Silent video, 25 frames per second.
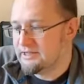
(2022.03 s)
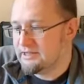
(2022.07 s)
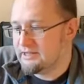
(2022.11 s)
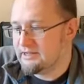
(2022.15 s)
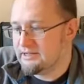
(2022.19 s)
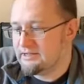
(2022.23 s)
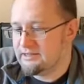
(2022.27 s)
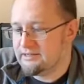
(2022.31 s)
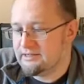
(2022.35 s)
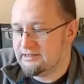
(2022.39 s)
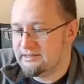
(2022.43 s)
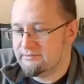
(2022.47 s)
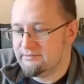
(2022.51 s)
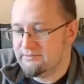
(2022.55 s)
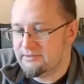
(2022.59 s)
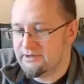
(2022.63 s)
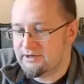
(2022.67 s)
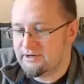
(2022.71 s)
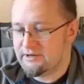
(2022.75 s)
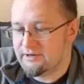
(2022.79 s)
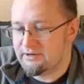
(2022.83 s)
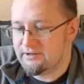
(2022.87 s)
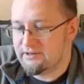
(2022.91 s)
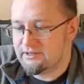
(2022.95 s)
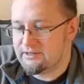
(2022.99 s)

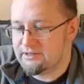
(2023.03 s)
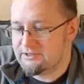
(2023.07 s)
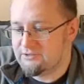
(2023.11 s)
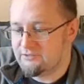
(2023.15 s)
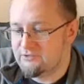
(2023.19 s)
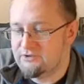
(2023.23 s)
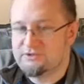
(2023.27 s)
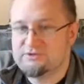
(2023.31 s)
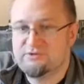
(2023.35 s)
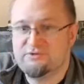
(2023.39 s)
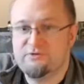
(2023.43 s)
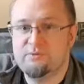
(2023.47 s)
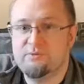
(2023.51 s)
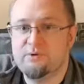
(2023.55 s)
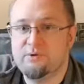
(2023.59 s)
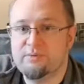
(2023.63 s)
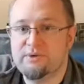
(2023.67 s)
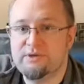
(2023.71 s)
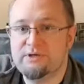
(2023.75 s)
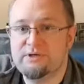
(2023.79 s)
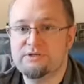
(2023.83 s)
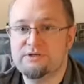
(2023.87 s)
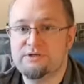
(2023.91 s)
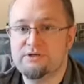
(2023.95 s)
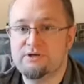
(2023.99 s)
there is a few more
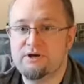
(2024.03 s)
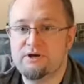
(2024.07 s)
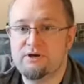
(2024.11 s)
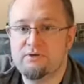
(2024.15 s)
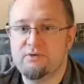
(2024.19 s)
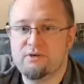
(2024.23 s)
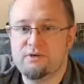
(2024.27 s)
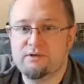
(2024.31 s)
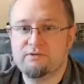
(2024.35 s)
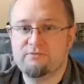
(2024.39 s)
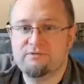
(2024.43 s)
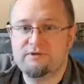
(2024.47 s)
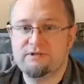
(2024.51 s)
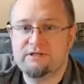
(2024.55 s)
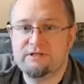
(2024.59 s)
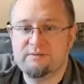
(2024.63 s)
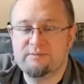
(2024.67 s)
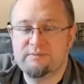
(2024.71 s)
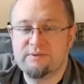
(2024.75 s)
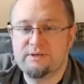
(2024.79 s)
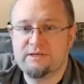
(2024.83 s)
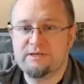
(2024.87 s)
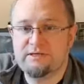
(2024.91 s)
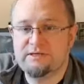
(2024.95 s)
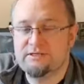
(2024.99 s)
bits to do, all the fiddly
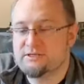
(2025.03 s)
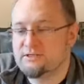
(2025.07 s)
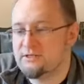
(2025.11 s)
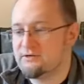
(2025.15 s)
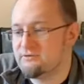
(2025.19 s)
bits.